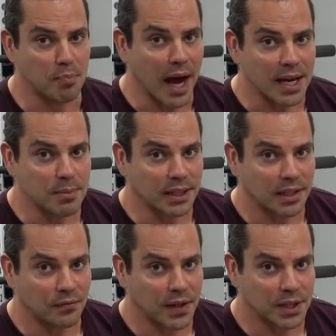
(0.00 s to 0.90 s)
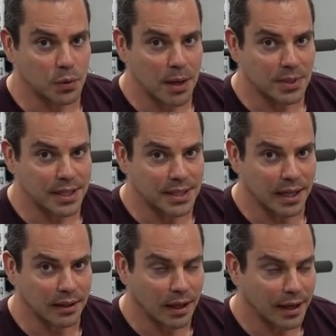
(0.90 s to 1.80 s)
bodybuilding and fitness websites
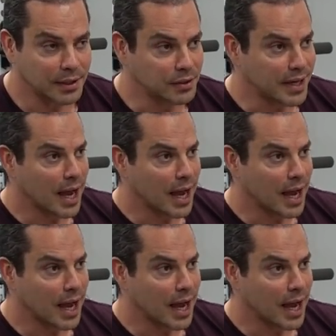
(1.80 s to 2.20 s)
online to